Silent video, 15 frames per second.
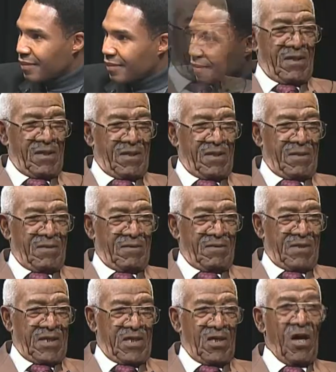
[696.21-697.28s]

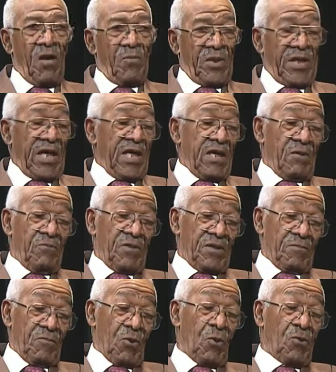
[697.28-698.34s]
It culminated with a
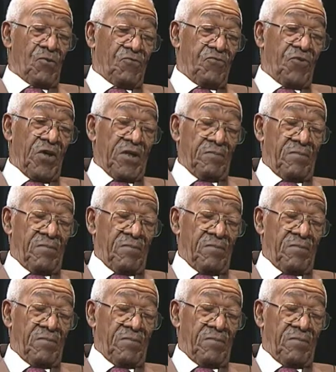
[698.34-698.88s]
broken foot,